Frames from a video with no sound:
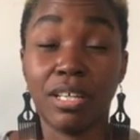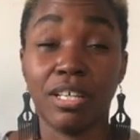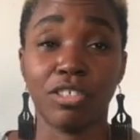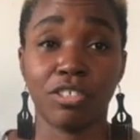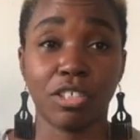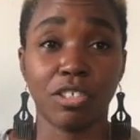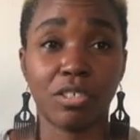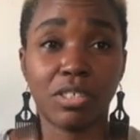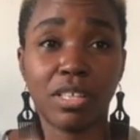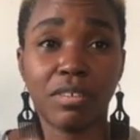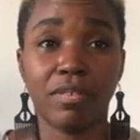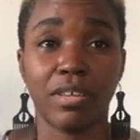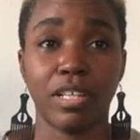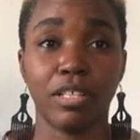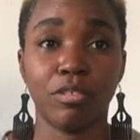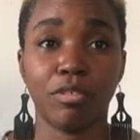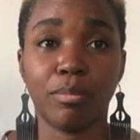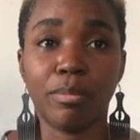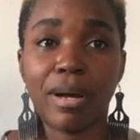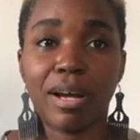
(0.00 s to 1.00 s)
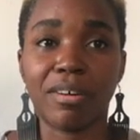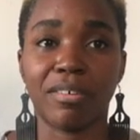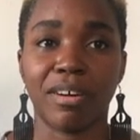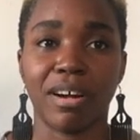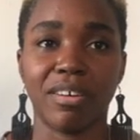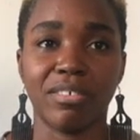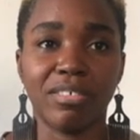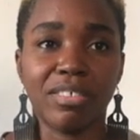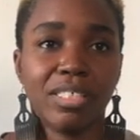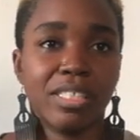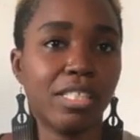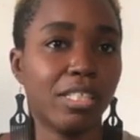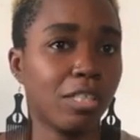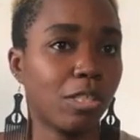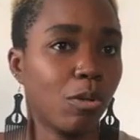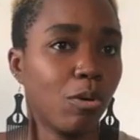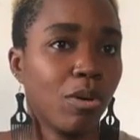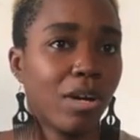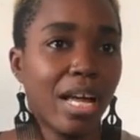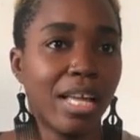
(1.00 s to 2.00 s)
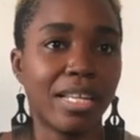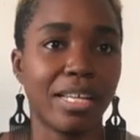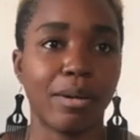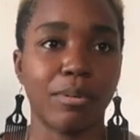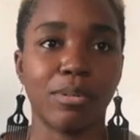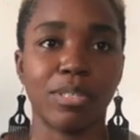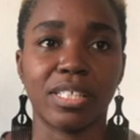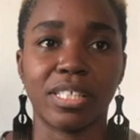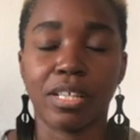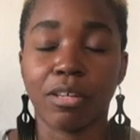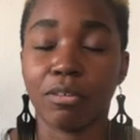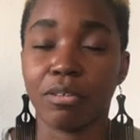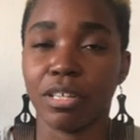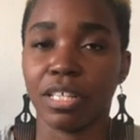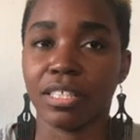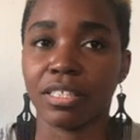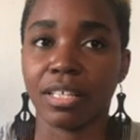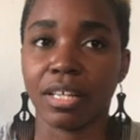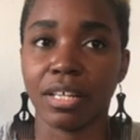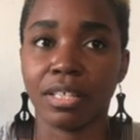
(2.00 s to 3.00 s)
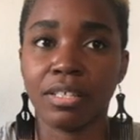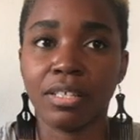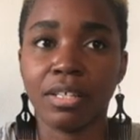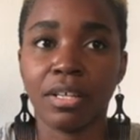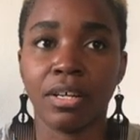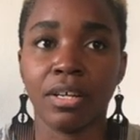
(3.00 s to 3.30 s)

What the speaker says: Just to give a little background, it's a slogan that was circulated